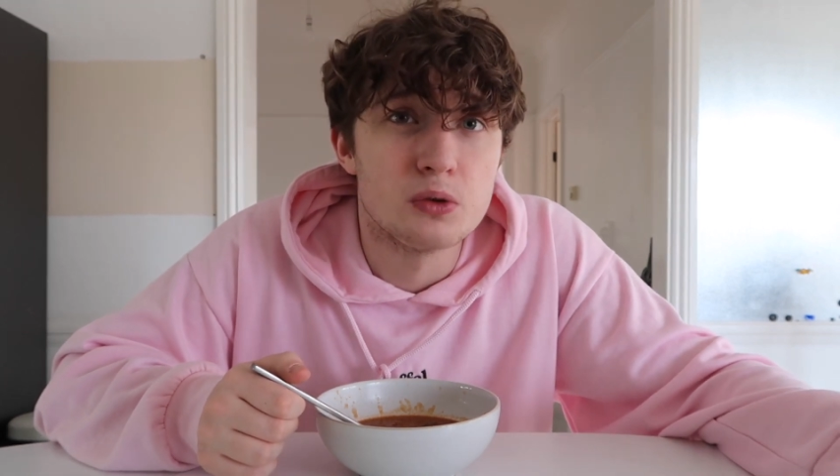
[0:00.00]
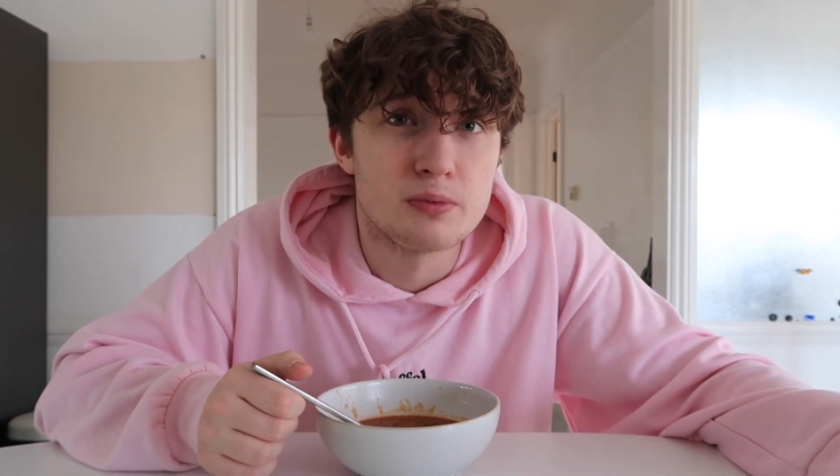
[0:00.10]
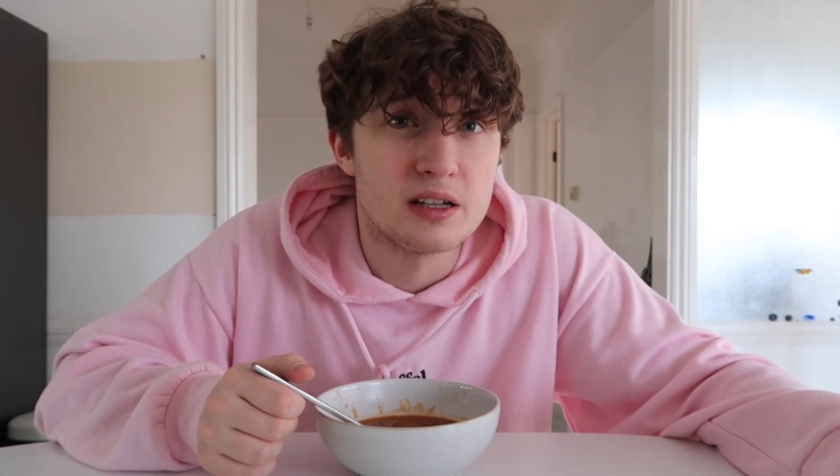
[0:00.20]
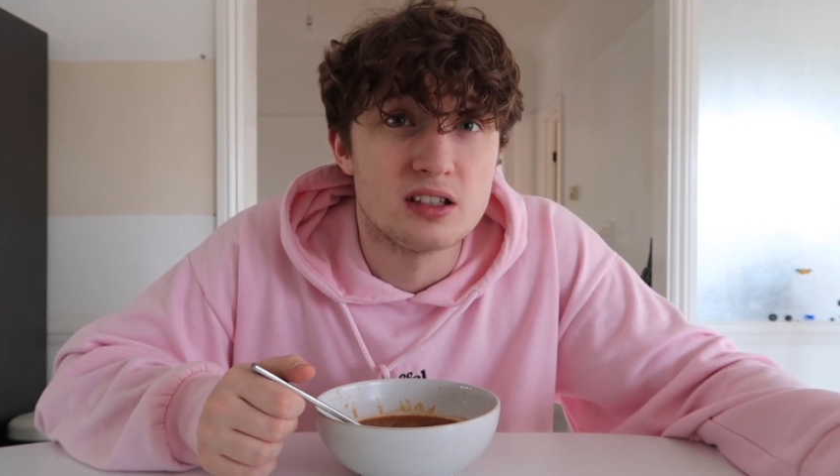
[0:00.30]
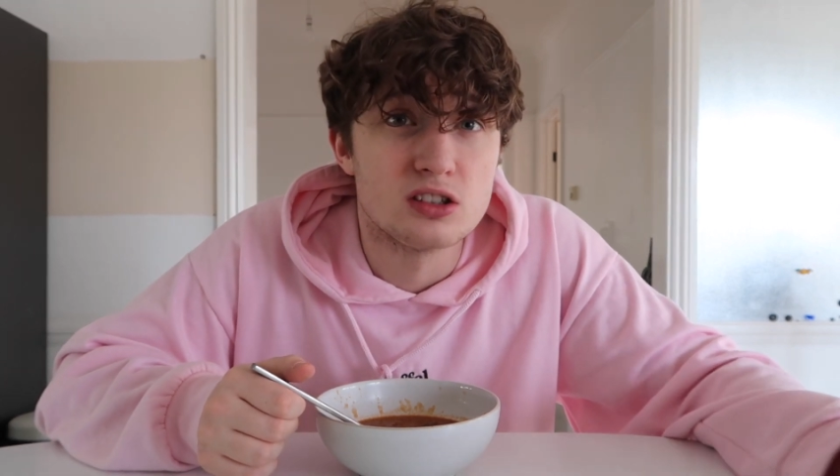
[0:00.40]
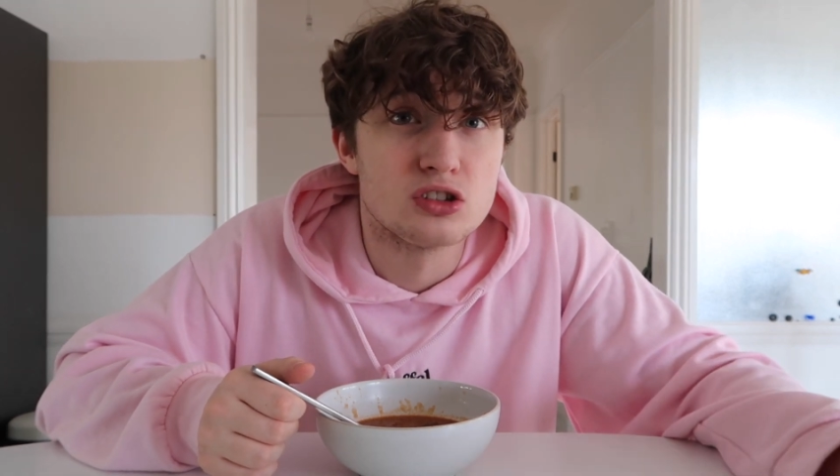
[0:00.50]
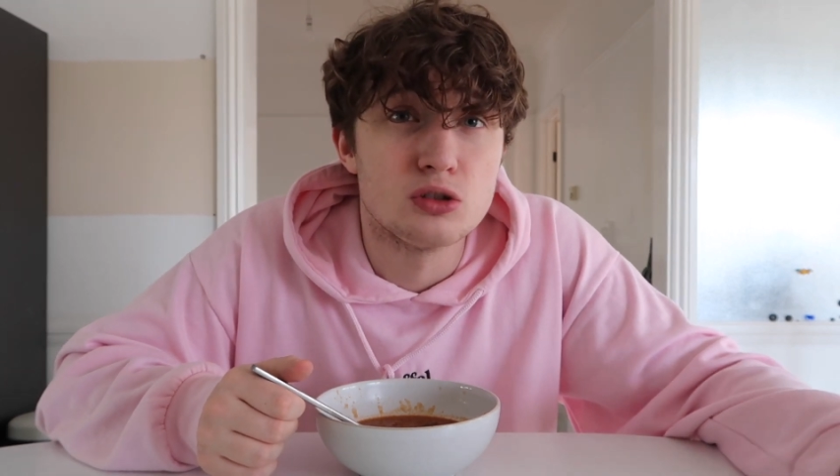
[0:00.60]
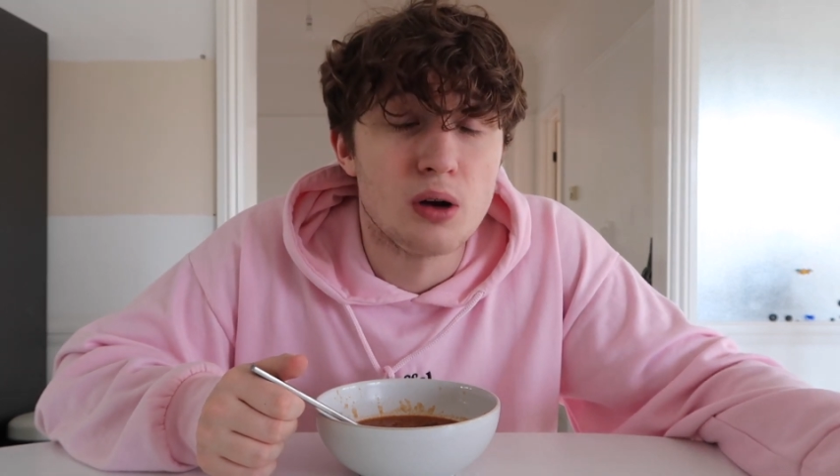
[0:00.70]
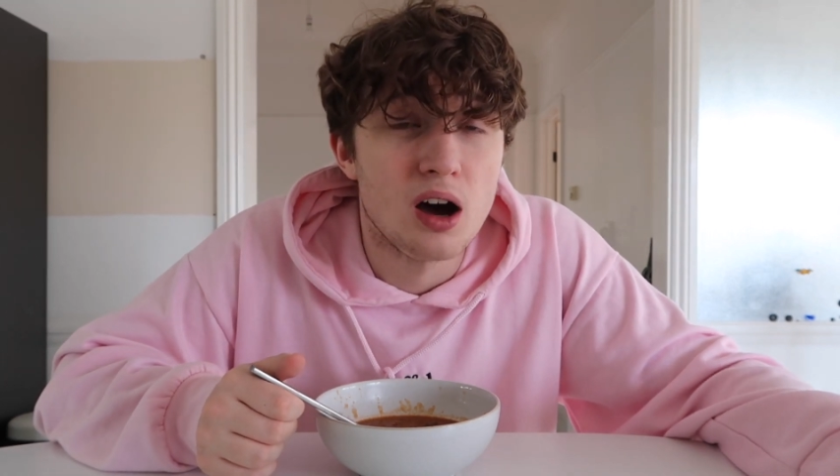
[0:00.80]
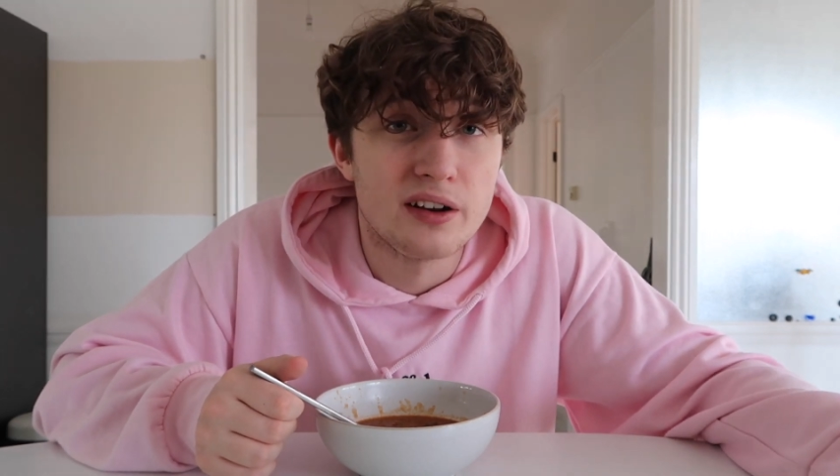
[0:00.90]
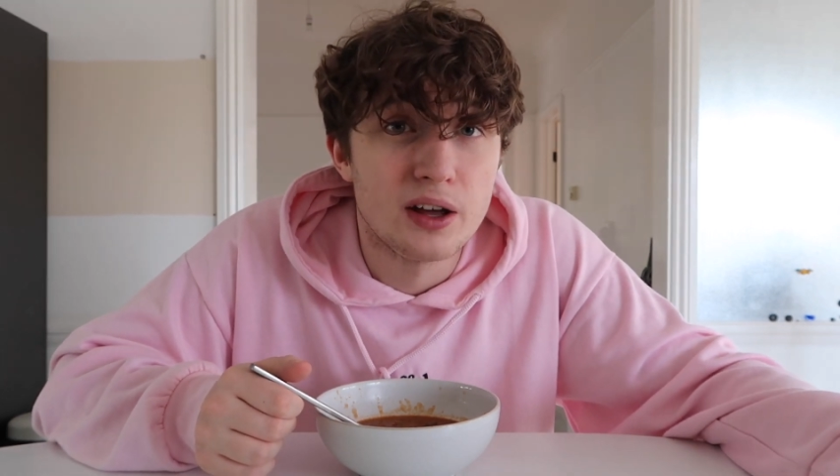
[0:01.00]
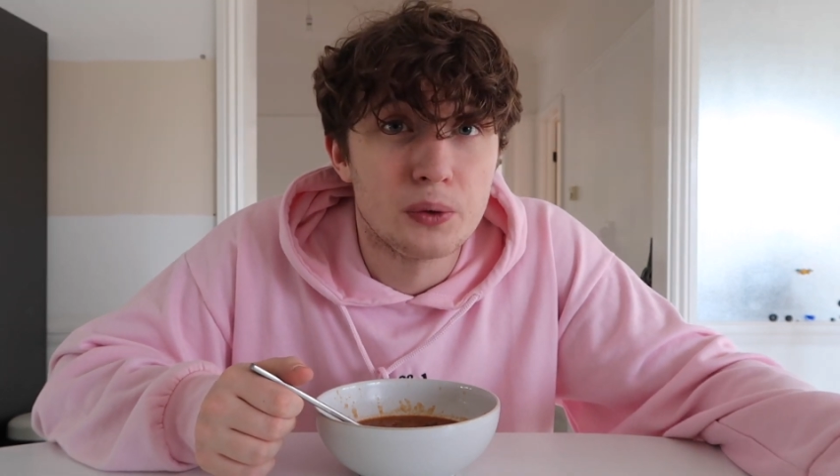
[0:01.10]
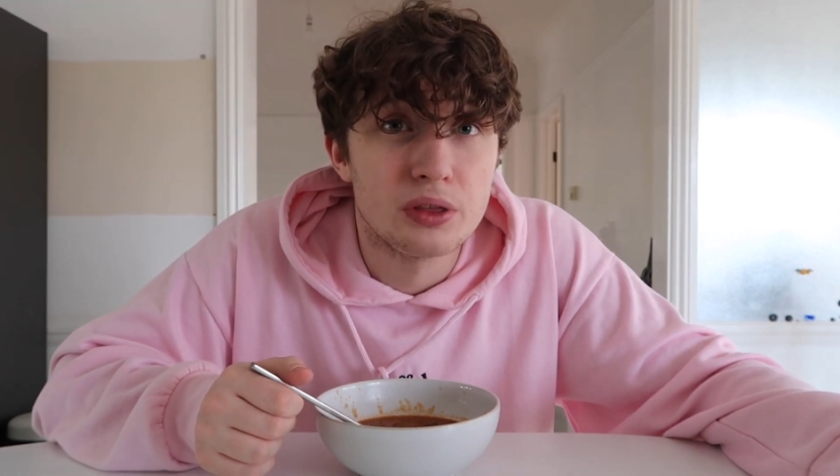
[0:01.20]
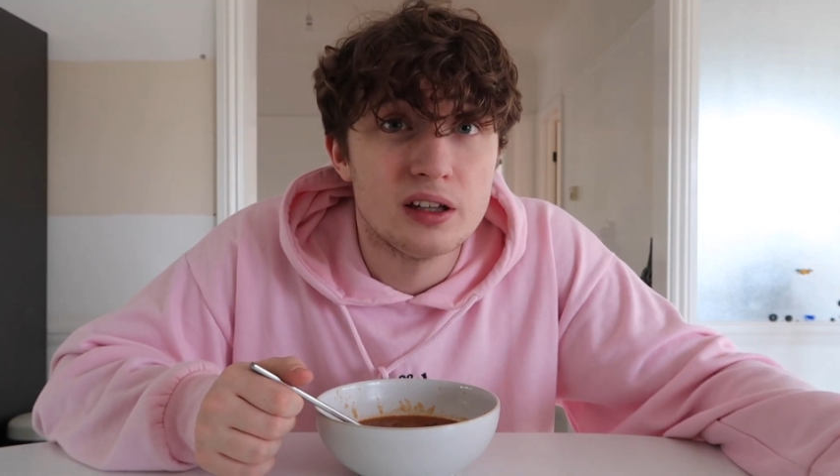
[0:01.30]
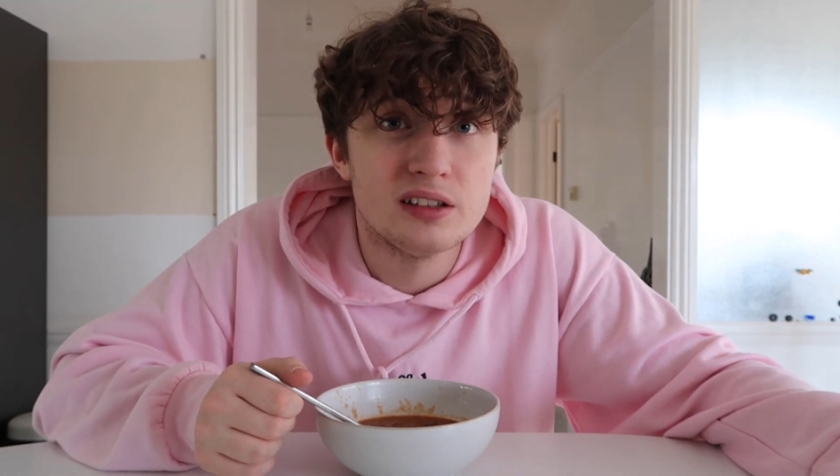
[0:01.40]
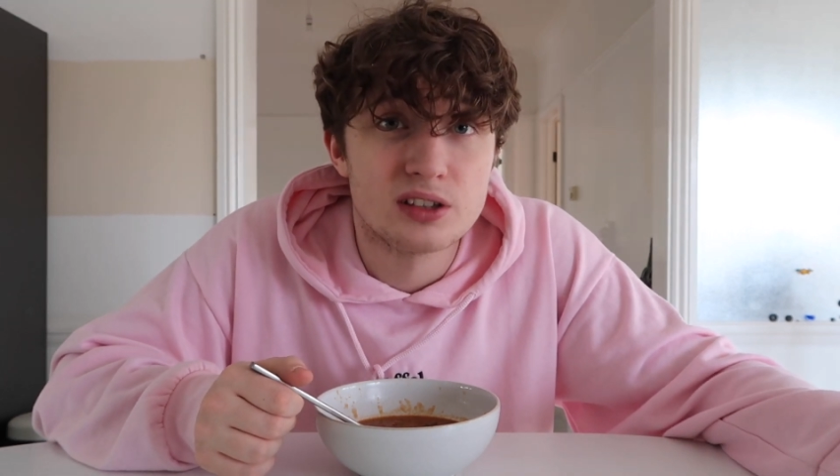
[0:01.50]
which makes it super unhealthy.